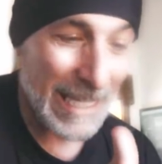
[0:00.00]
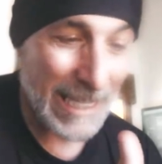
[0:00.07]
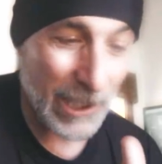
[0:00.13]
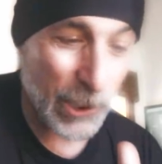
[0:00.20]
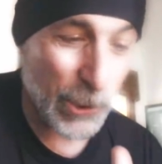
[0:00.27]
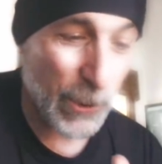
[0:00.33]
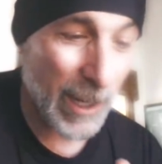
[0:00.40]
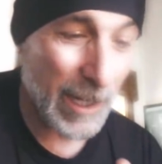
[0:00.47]

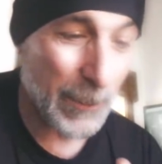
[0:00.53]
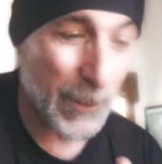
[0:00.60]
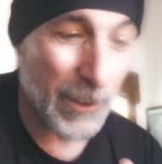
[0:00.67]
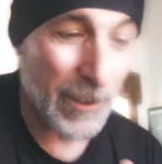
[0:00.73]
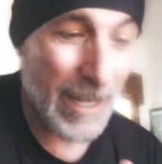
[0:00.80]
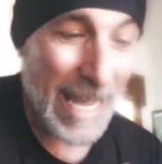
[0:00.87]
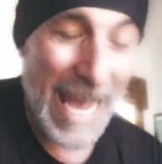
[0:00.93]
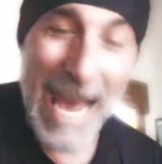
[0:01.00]

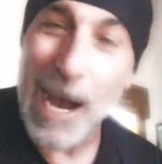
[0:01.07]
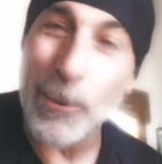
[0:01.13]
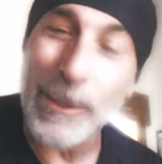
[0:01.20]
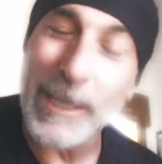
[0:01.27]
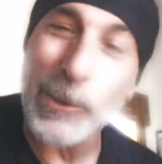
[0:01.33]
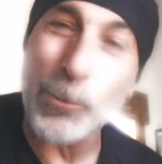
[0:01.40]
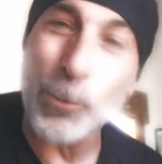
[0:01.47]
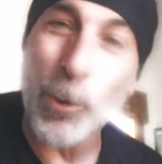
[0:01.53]
Incredible how
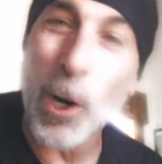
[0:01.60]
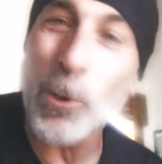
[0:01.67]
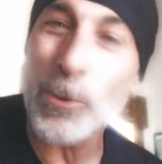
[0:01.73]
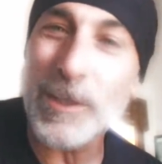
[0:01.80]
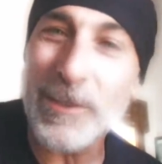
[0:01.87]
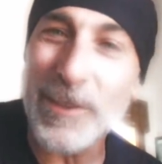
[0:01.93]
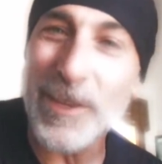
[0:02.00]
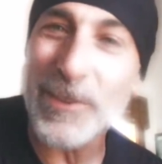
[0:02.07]
he wrote
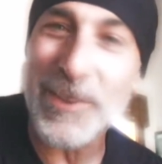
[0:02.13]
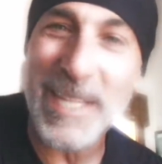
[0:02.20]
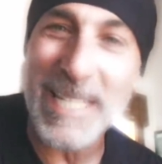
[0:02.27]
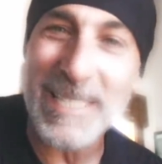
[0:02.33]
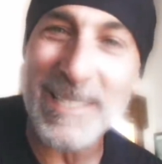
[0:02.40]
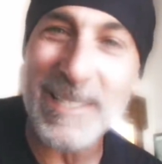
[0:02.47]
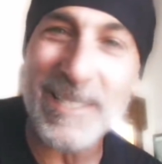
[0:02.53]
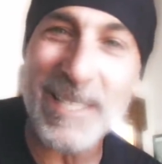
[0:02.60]
the
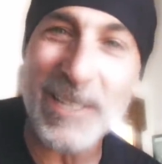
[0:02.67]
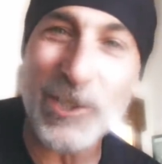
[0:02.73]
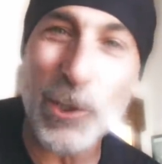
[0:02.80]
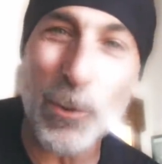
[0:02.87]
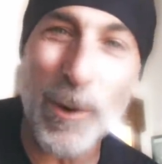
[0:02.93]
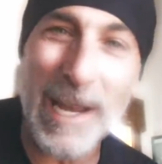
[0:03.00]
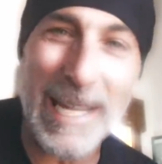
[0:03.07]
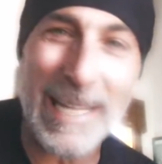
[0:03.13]
things in such a
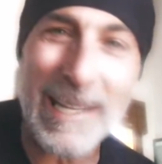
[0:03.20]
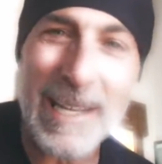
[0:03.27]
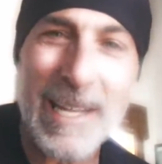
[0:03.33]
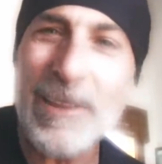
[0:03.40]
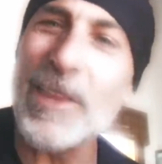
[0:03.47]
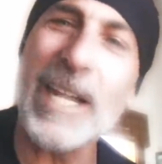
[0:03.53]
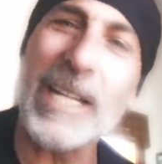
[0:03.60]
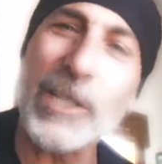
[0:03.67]
way
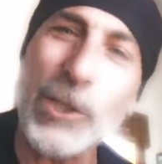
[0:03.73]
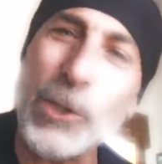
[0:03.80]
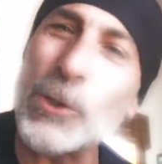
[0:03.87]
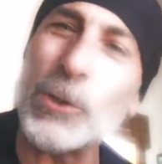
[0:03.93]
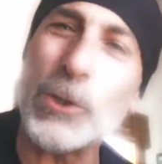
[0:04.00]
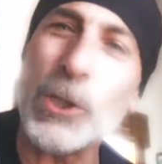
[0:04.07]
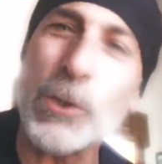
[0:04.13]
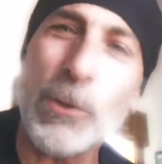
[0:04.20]
that he
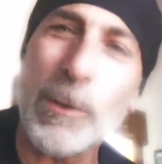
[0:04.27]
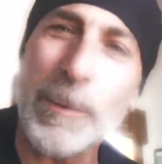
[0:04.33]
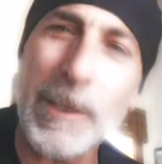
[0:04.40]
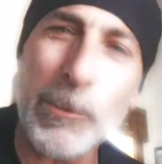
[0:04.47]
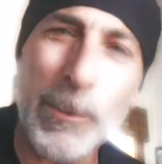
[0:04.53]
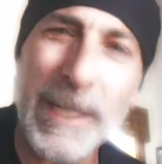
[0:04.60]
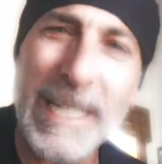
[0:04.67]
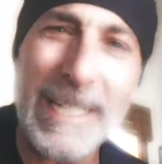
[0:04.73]
knew you would
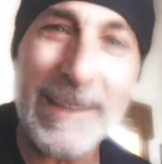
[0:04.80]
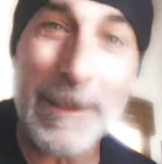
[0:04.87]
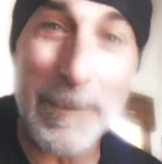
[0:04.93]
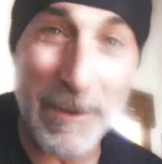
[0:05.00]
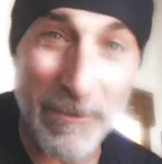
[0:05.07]
be reading them.